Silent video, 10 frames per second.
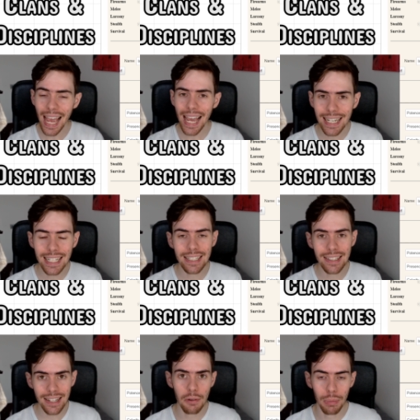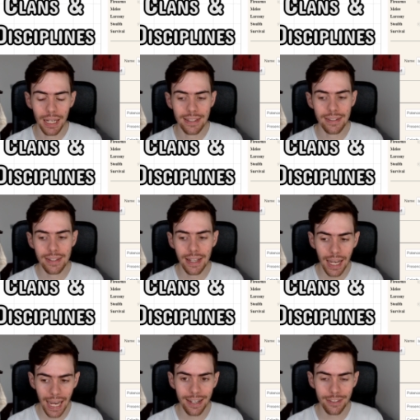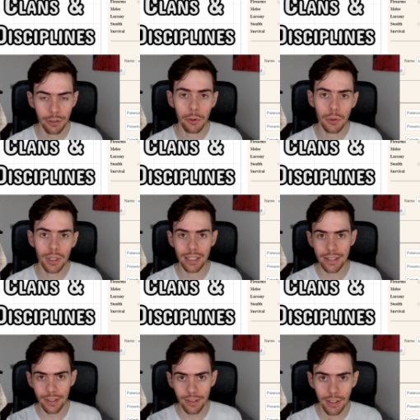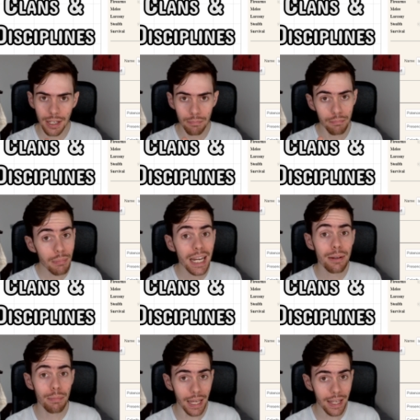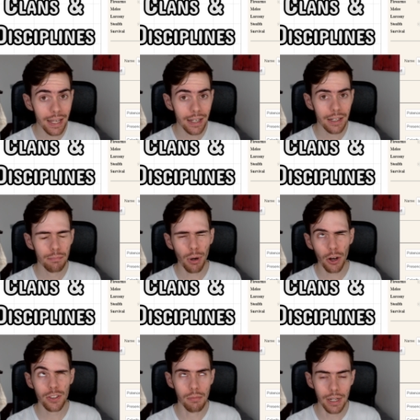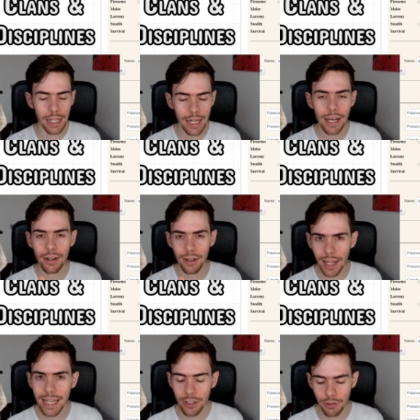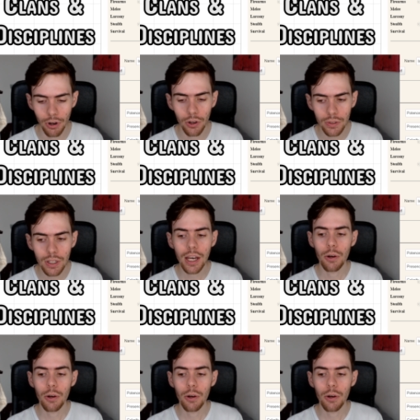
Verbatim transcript: any disciplines at all until maybe, possibly later on.